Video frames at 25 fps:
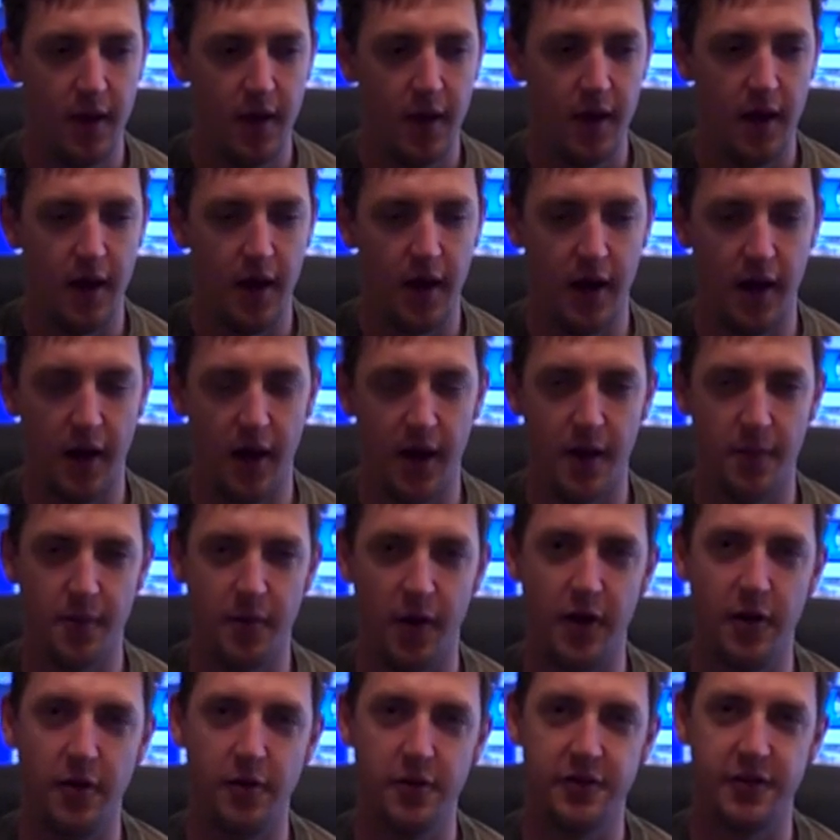I
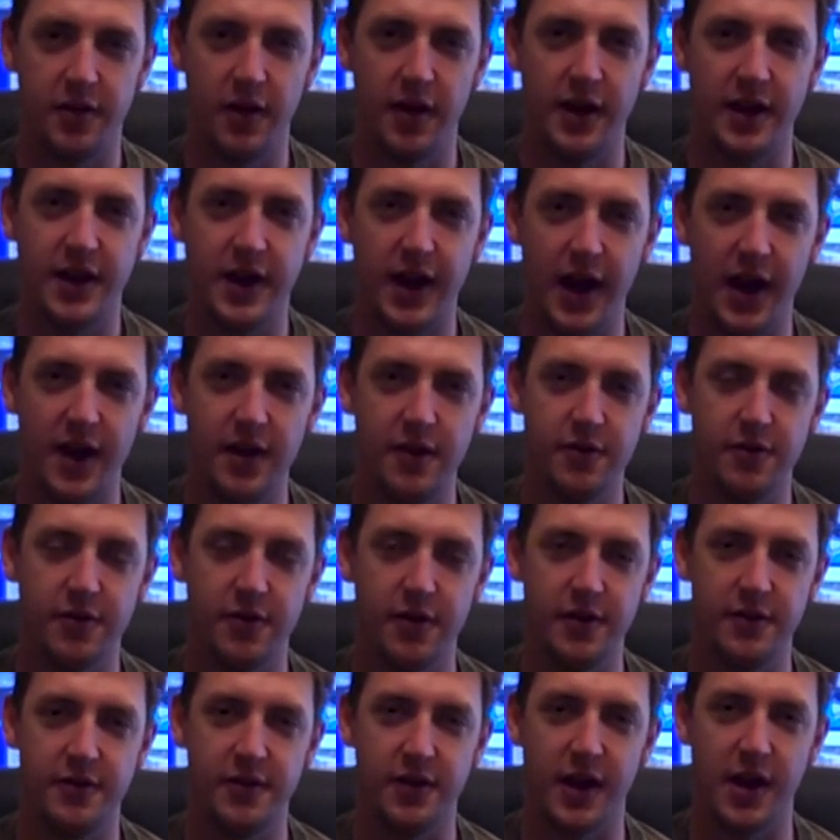also again
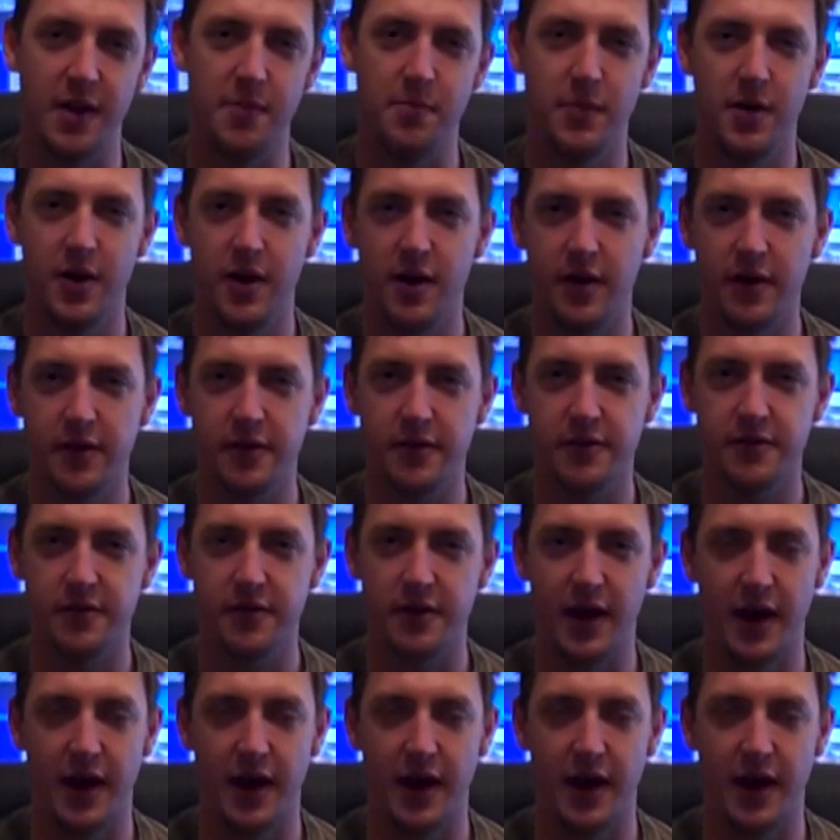tried to get Mercs,